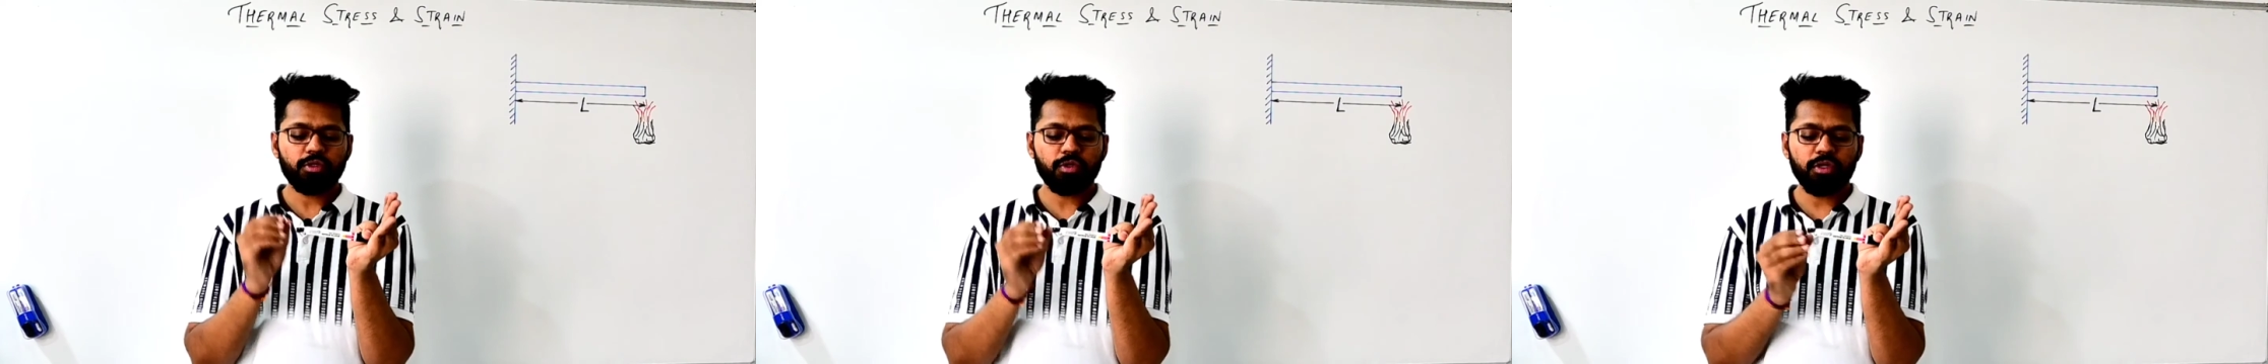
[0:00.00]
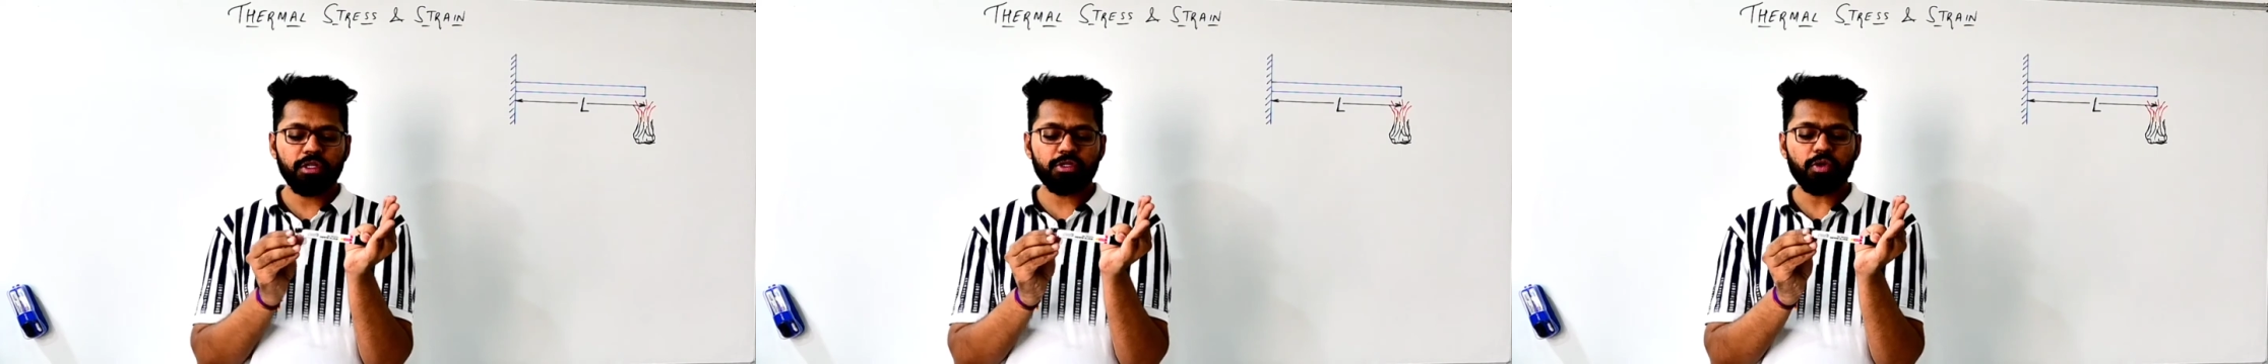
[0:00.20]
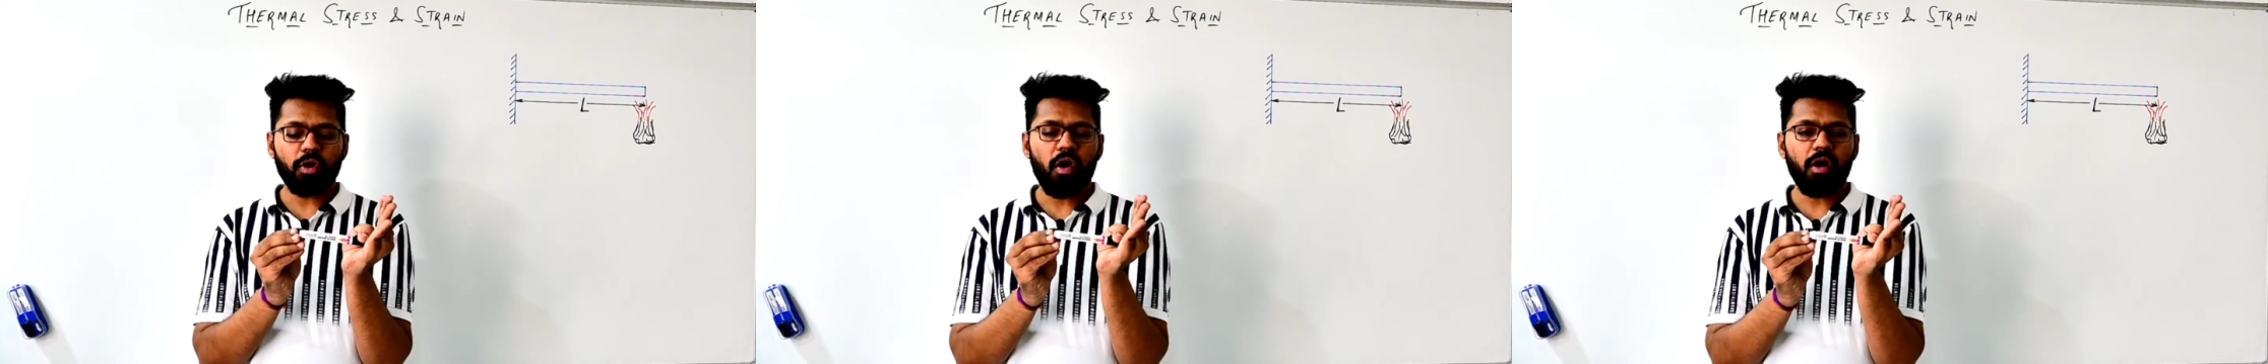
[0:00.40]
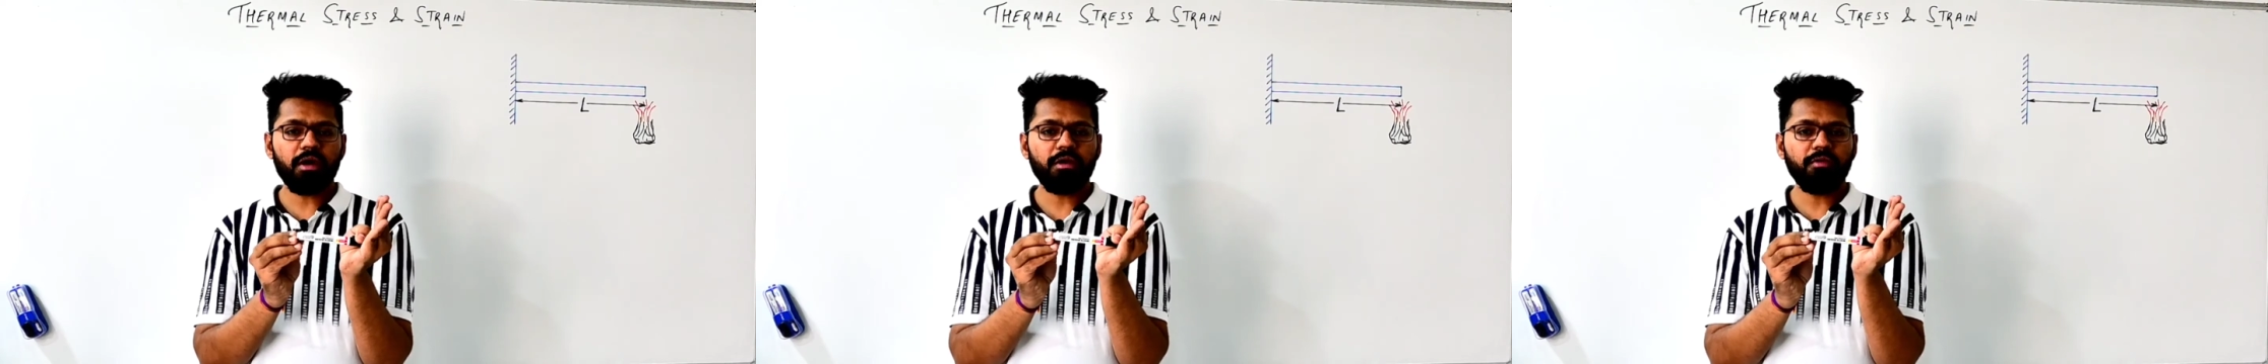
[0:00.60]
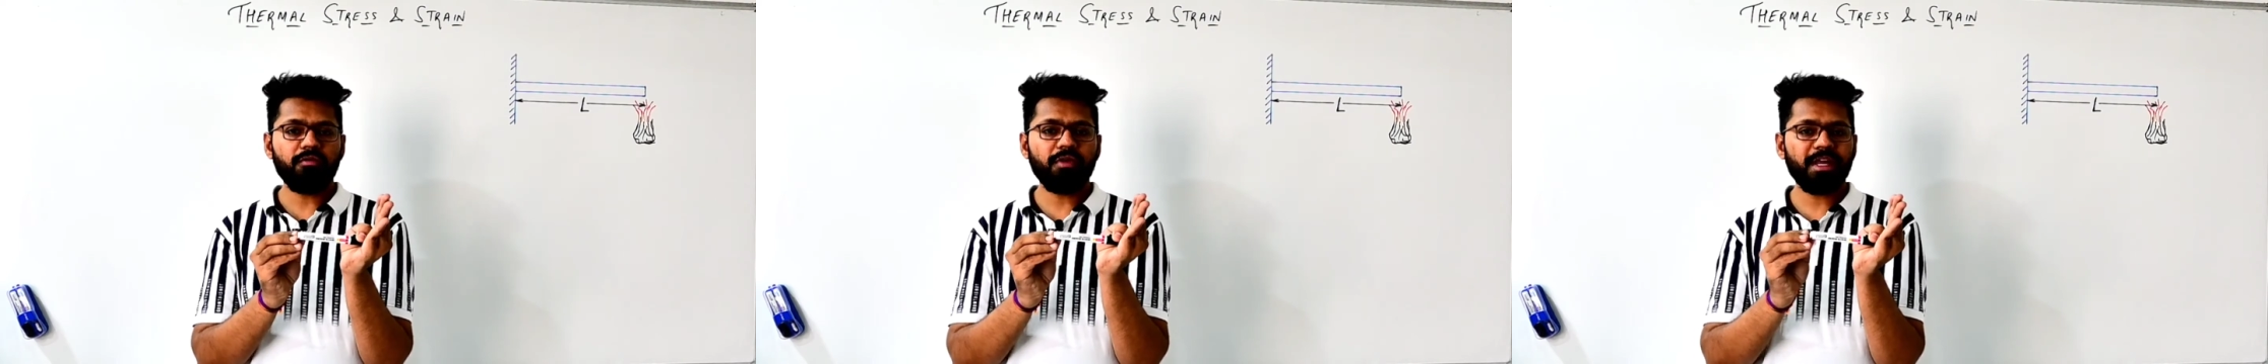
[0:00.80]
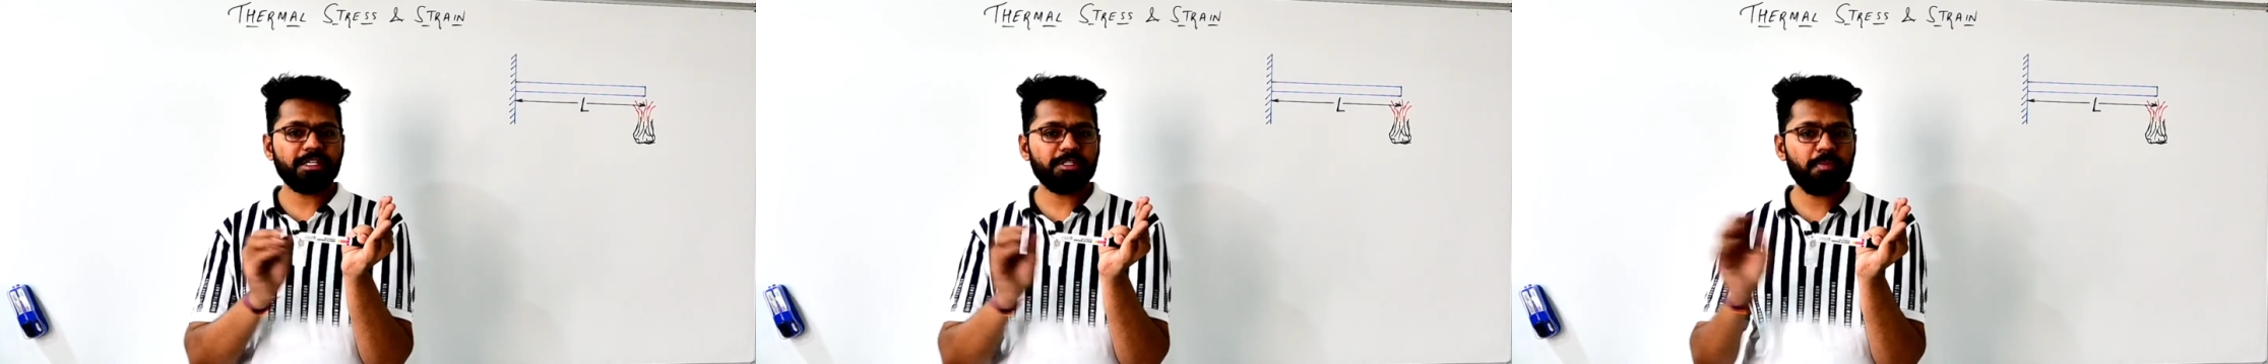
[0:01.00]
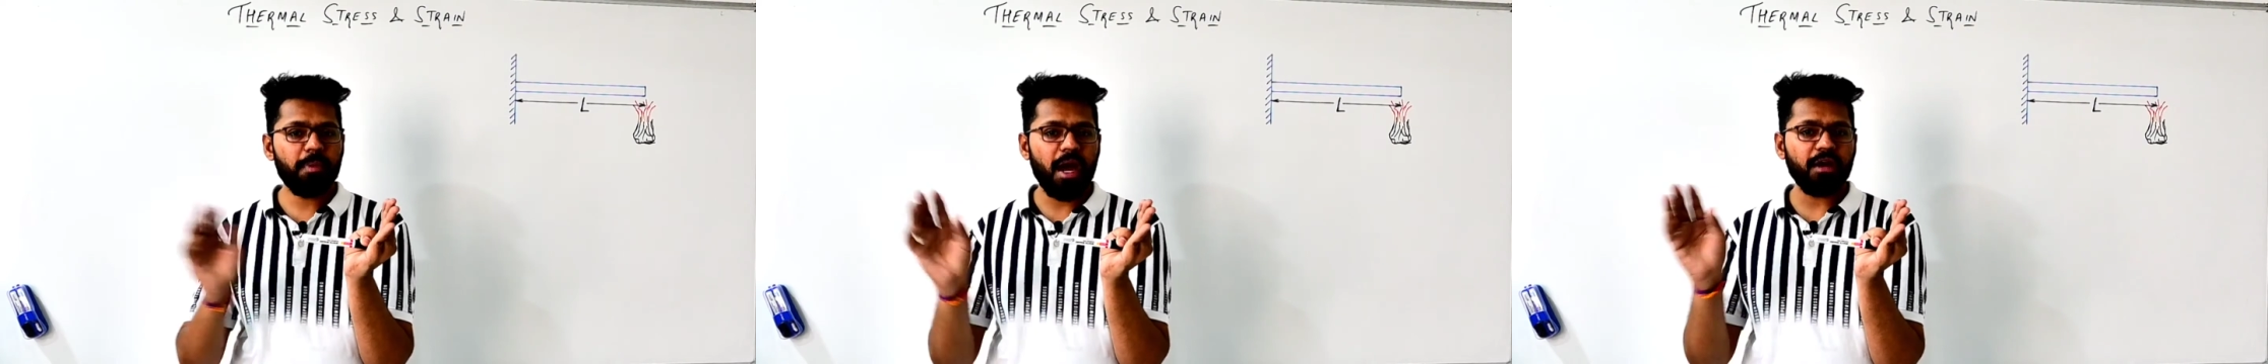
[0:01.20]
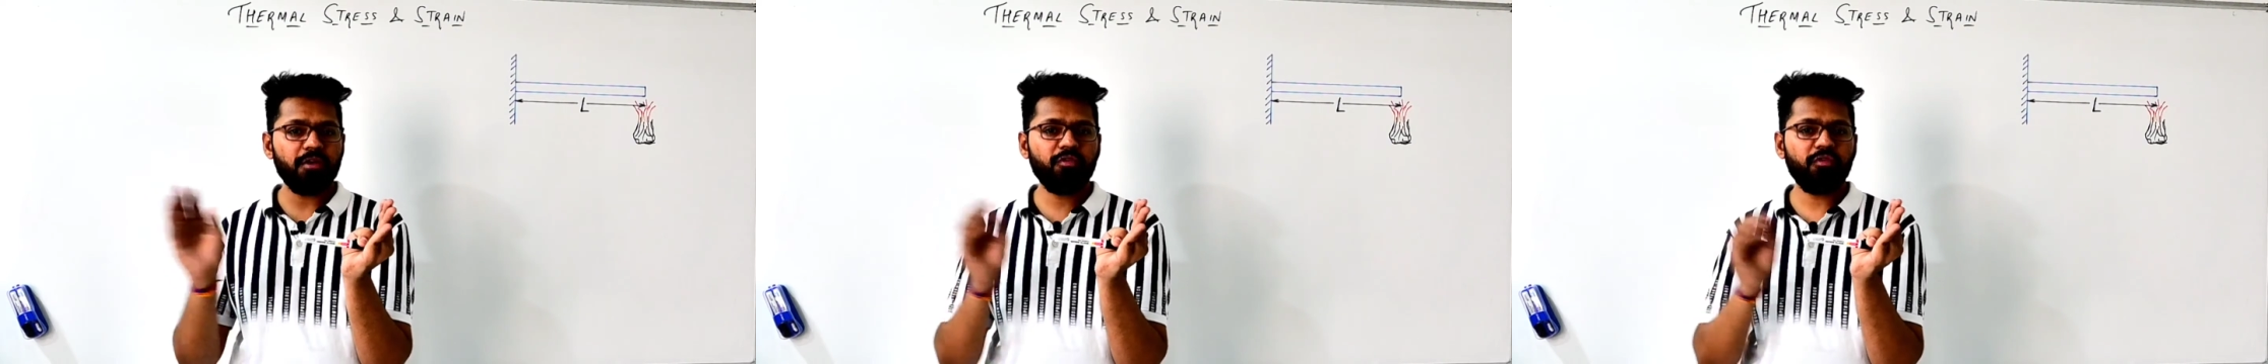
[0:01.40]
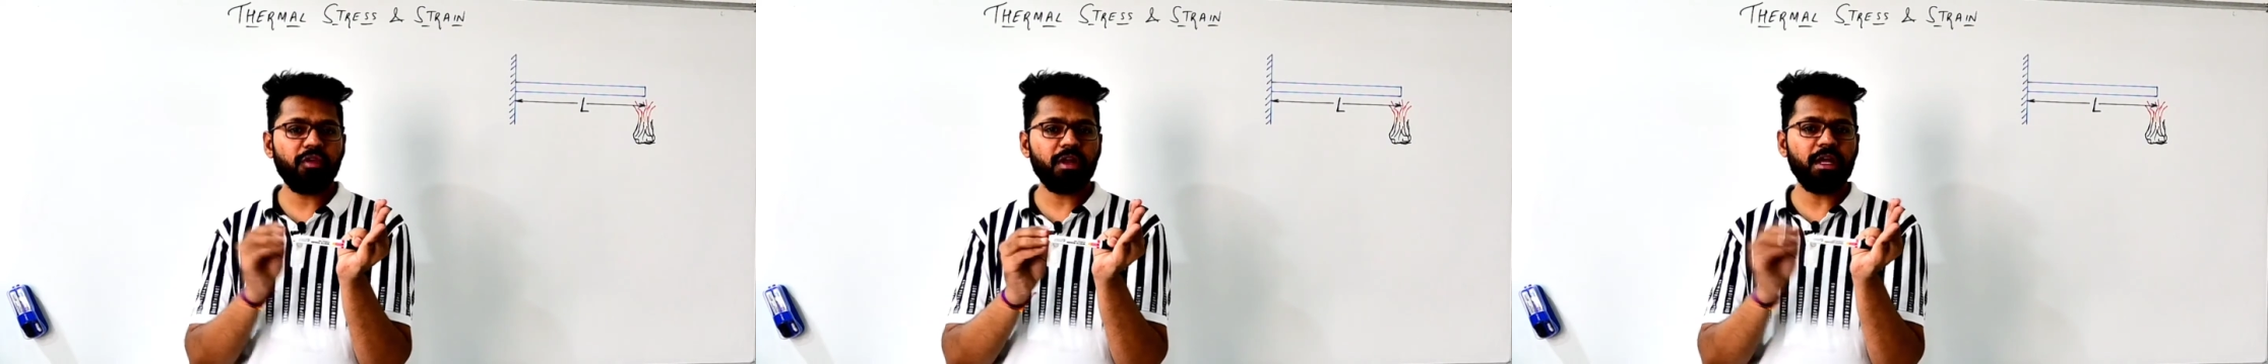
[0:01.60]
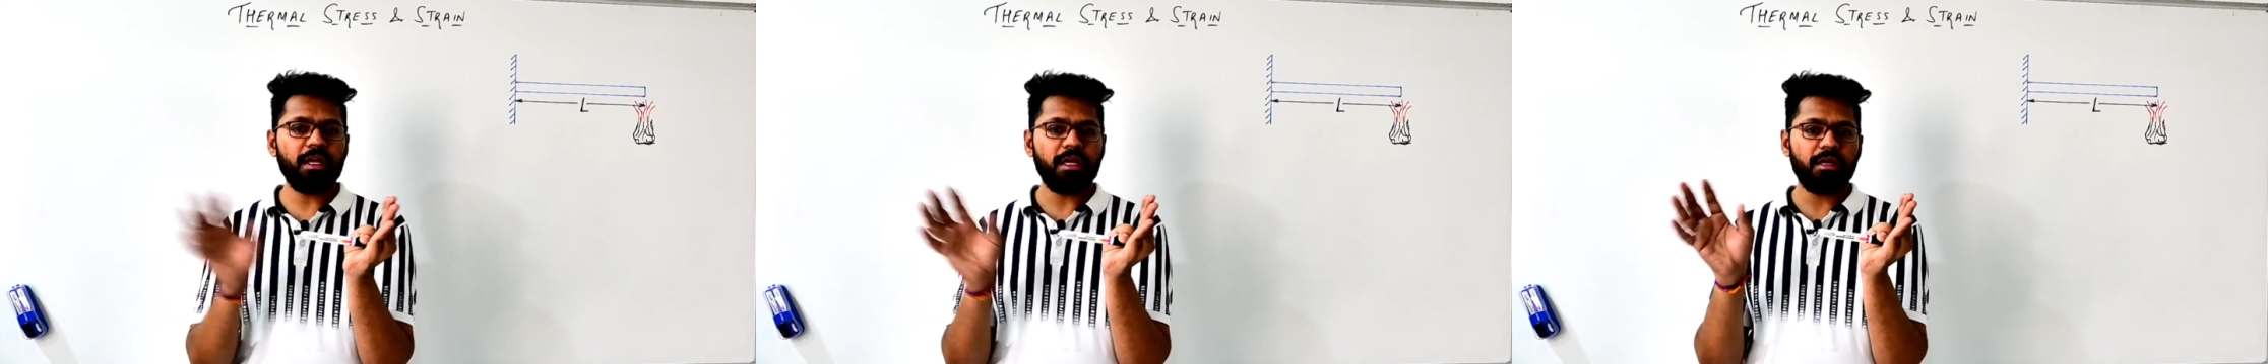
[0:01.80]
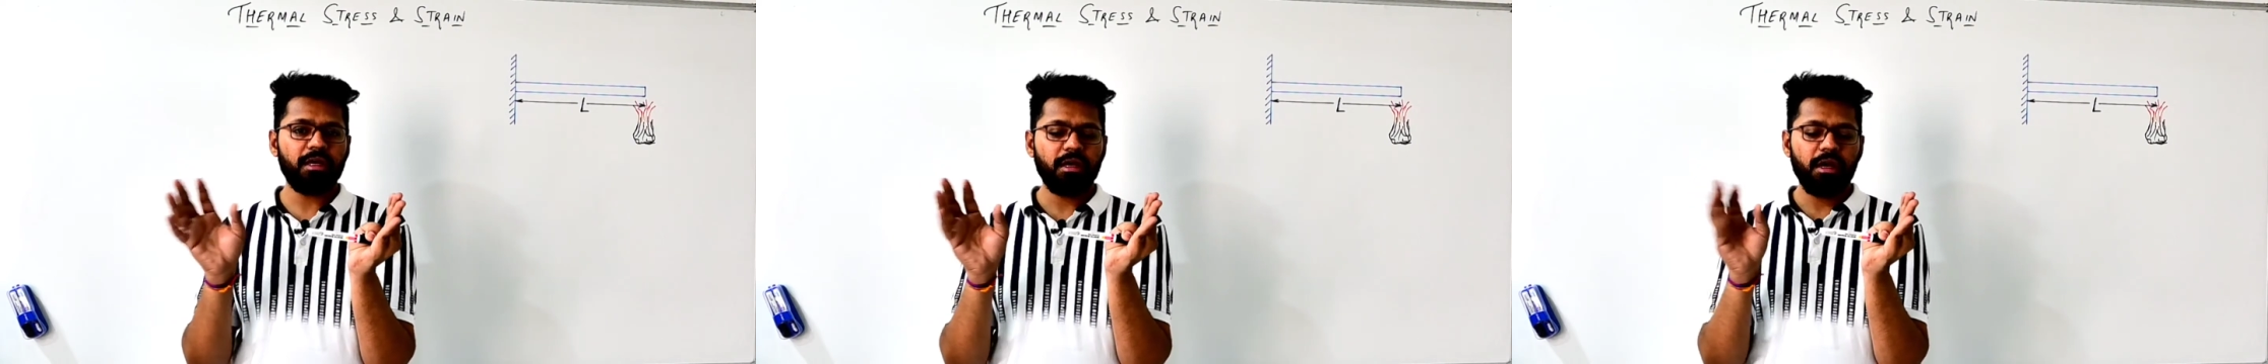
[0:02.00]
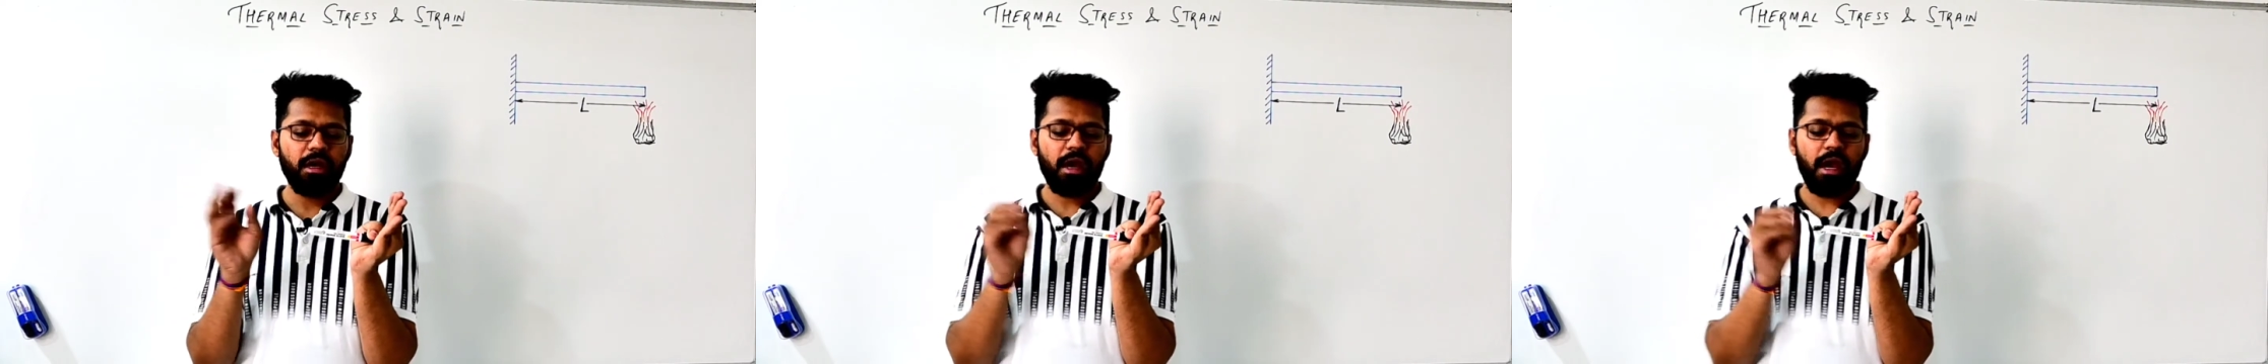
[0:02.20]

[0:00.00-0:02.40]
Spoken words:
this rod will expand freely,